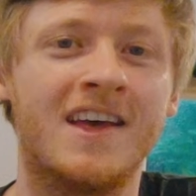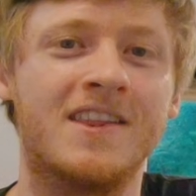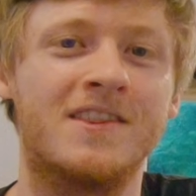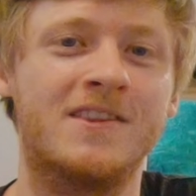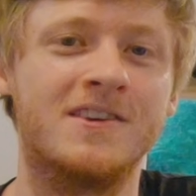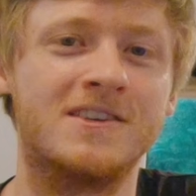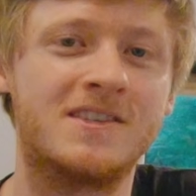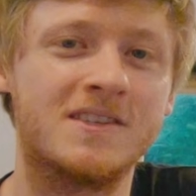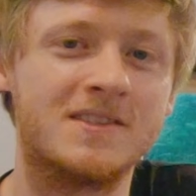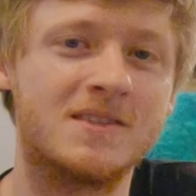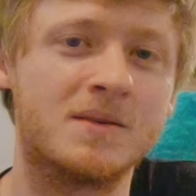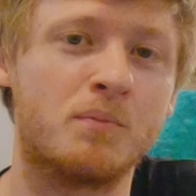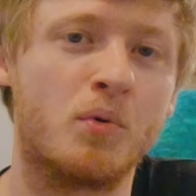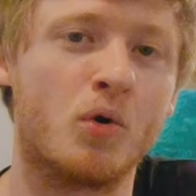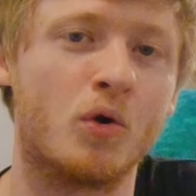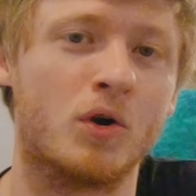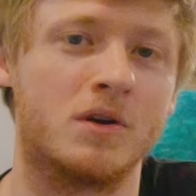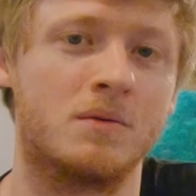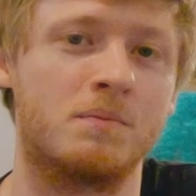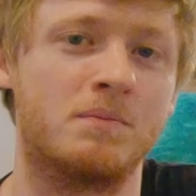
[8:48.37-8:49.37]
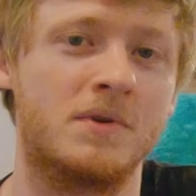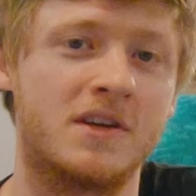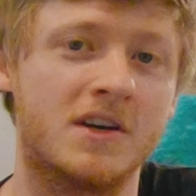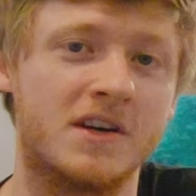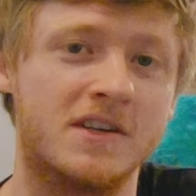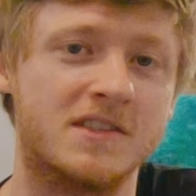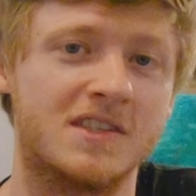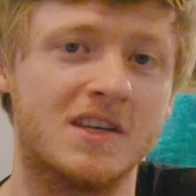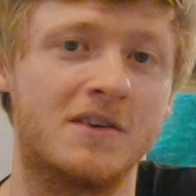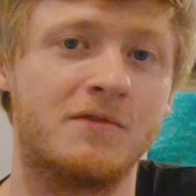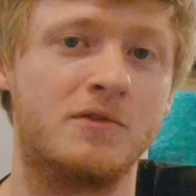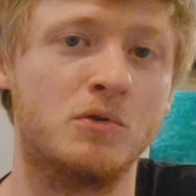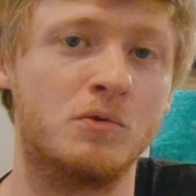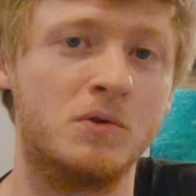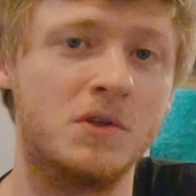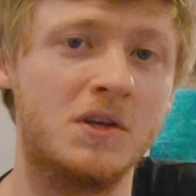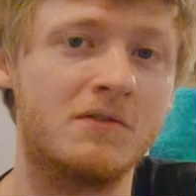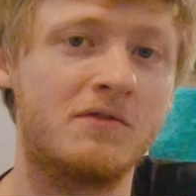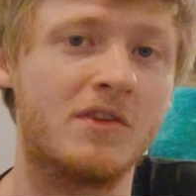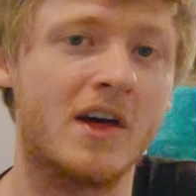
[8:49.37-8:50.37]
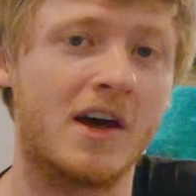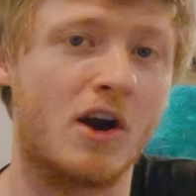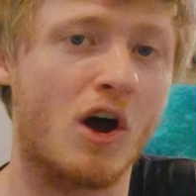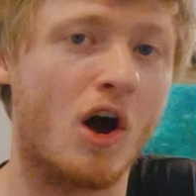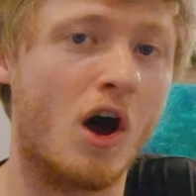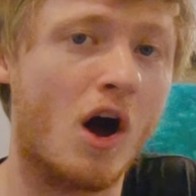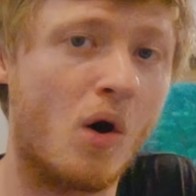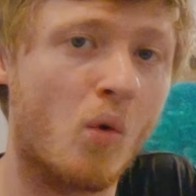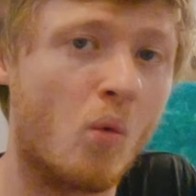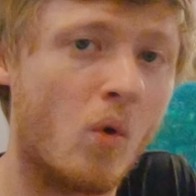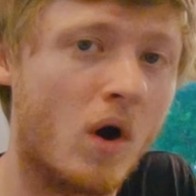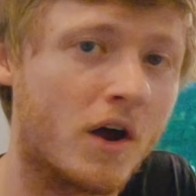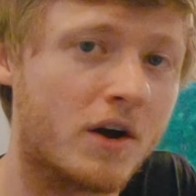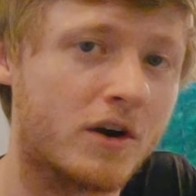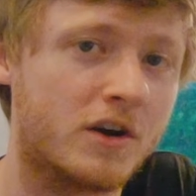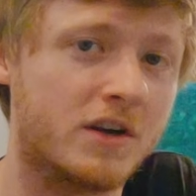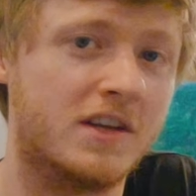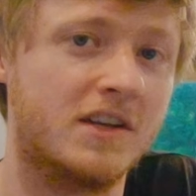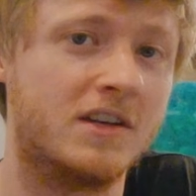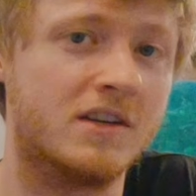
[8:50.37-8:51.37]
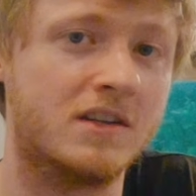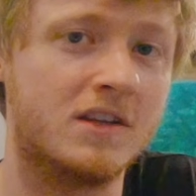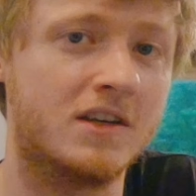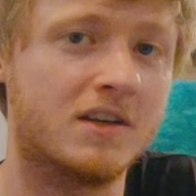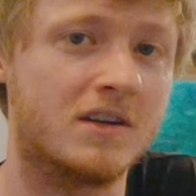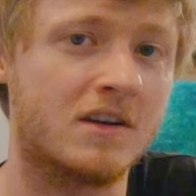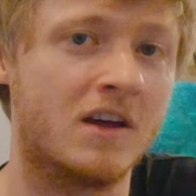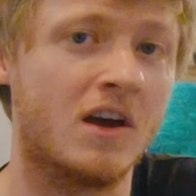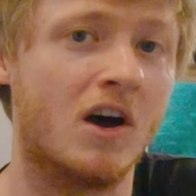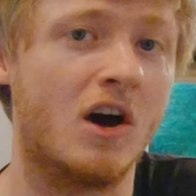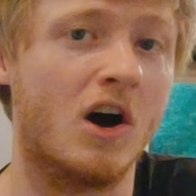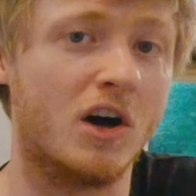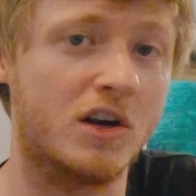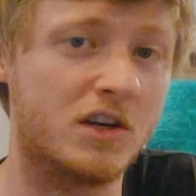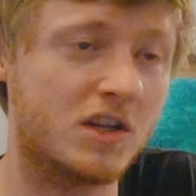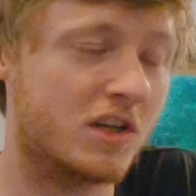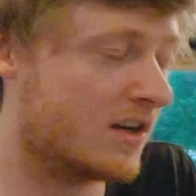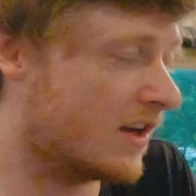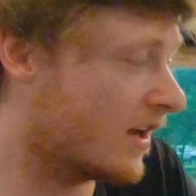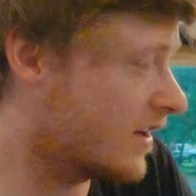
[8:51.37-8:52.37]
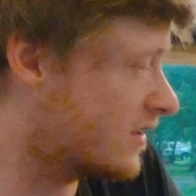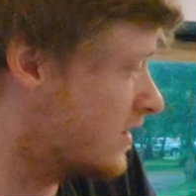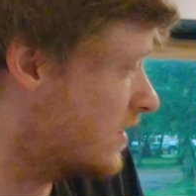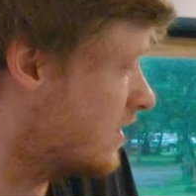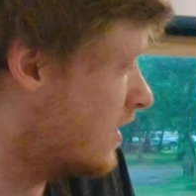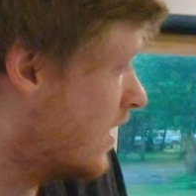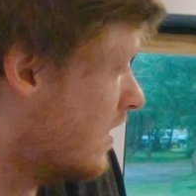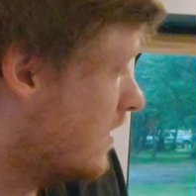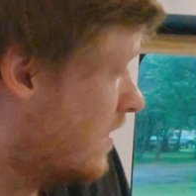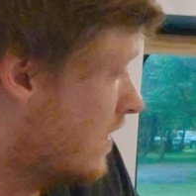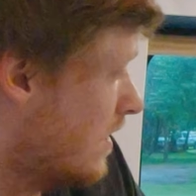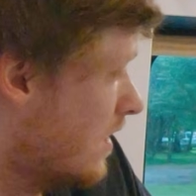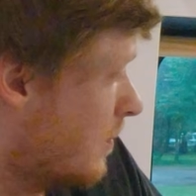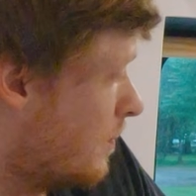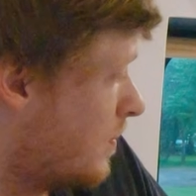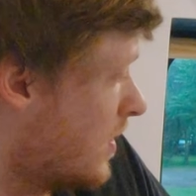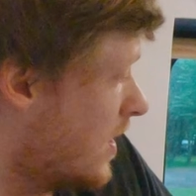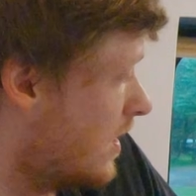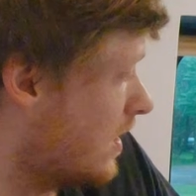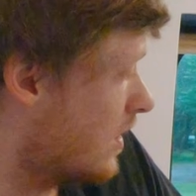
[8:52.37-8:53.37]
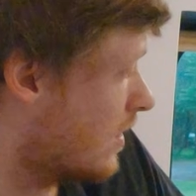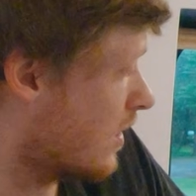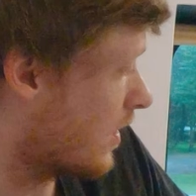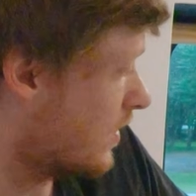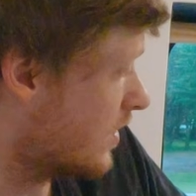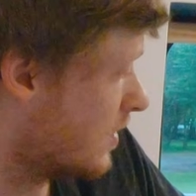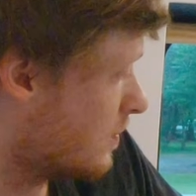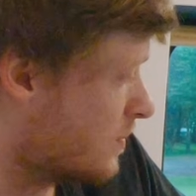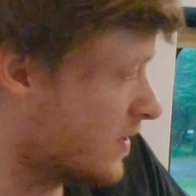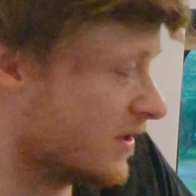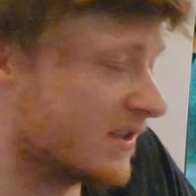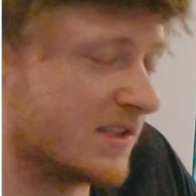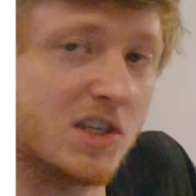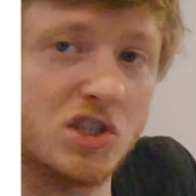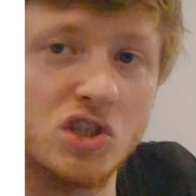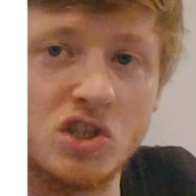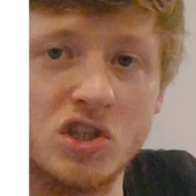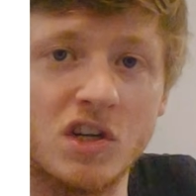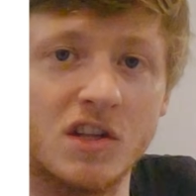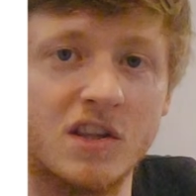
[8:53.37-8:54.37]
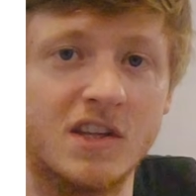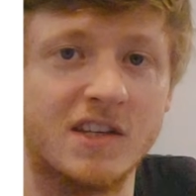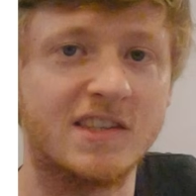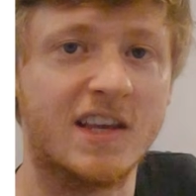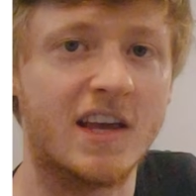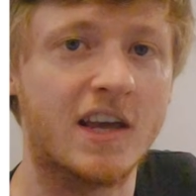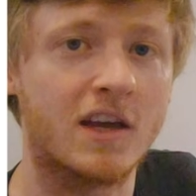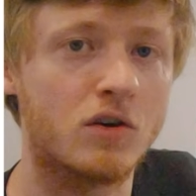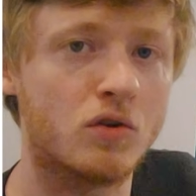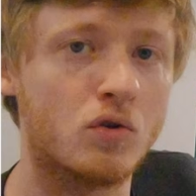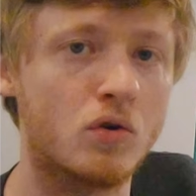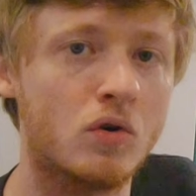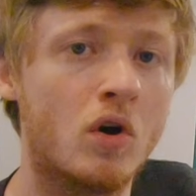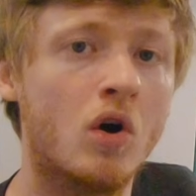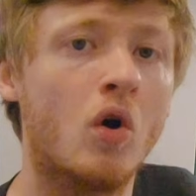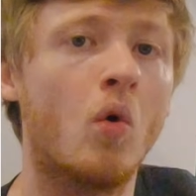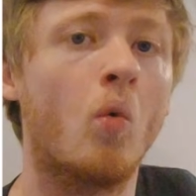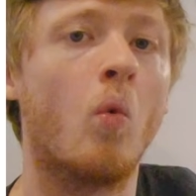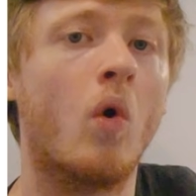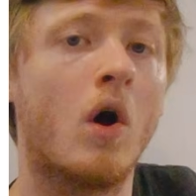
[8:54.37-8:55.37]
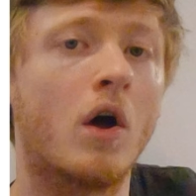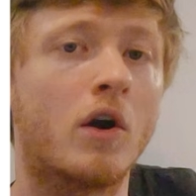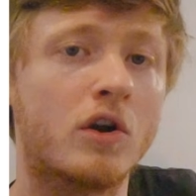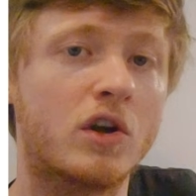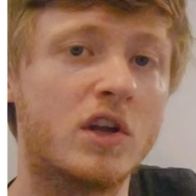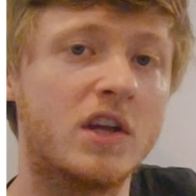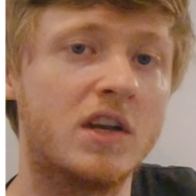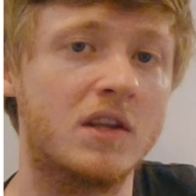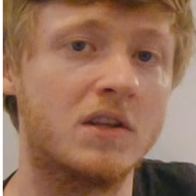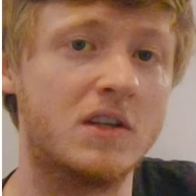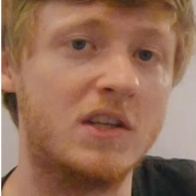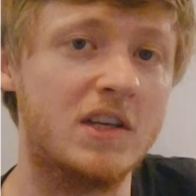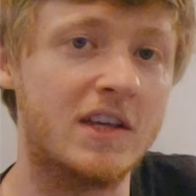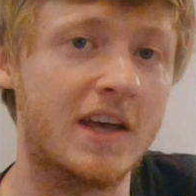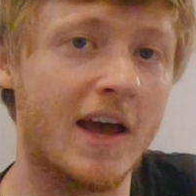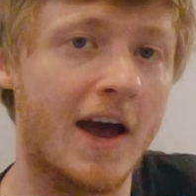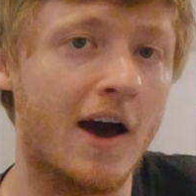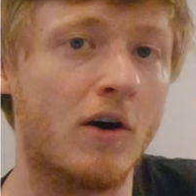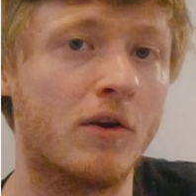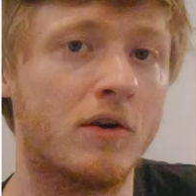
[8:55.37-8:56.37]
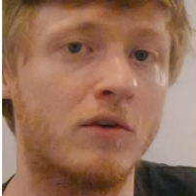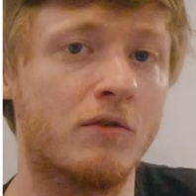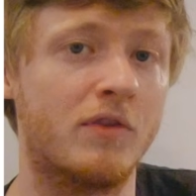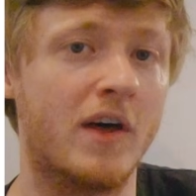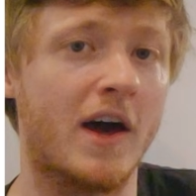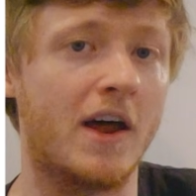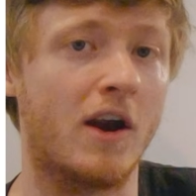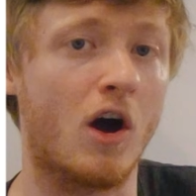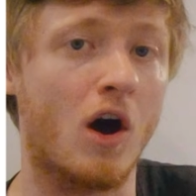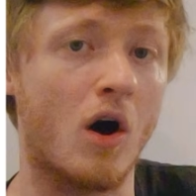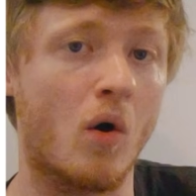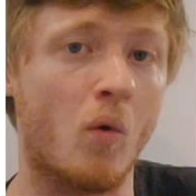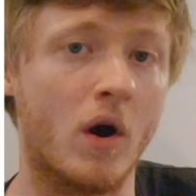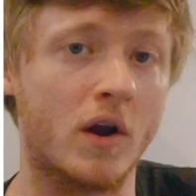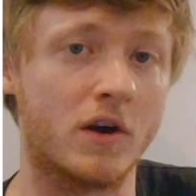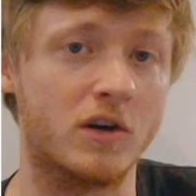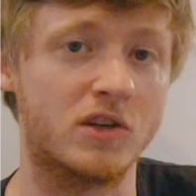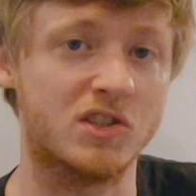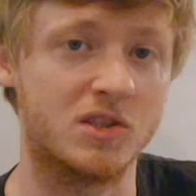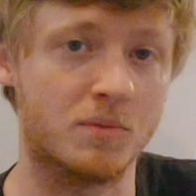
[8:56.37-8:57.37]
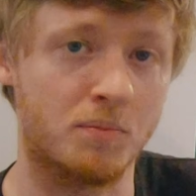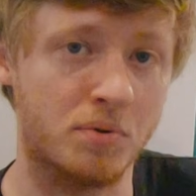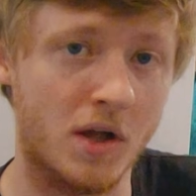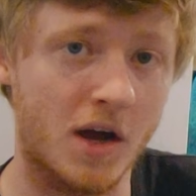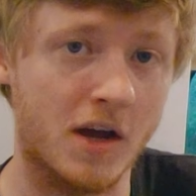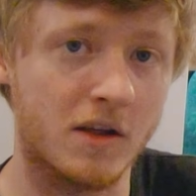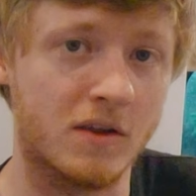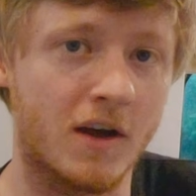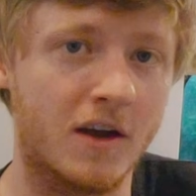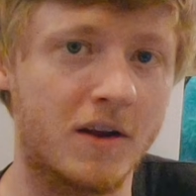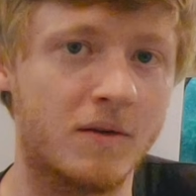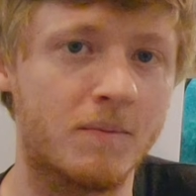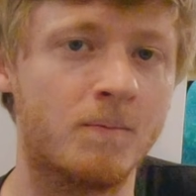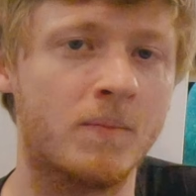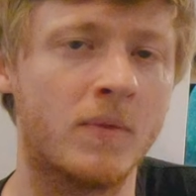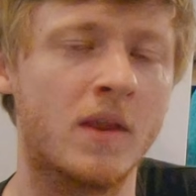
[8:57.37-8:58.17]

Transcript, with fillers: This is important because if you leave that hot water inlet unconnected, then depending on the position of this handle, water can leak out of that hot water supply line.